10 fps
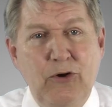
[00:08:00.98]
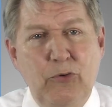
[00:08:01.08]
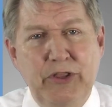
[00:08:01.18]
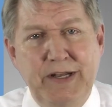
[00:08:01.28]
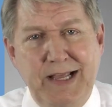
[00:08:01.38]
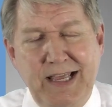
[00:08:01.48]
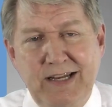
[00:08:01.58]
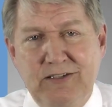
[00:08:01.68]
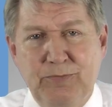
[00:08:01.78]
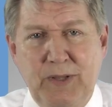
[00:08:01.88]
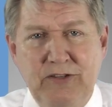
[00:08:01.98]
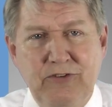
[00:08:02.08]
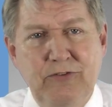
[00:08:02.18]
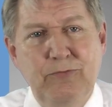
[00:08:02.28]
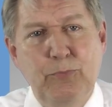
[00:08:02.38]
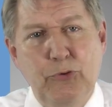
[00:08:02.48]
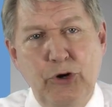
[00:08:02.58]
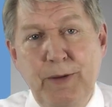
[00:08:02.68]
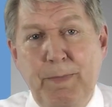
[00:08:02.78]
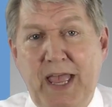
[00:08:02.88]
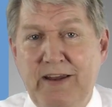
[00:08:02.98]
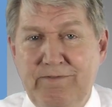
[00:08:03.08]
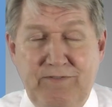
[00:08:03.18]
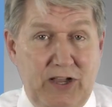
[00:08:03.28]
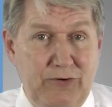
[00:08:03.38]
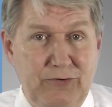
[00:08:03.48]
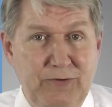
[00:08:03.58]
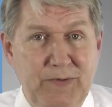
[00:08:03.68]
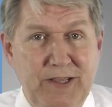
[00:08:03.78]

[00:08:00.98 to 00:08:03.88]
with an inexpensive prepaid phone.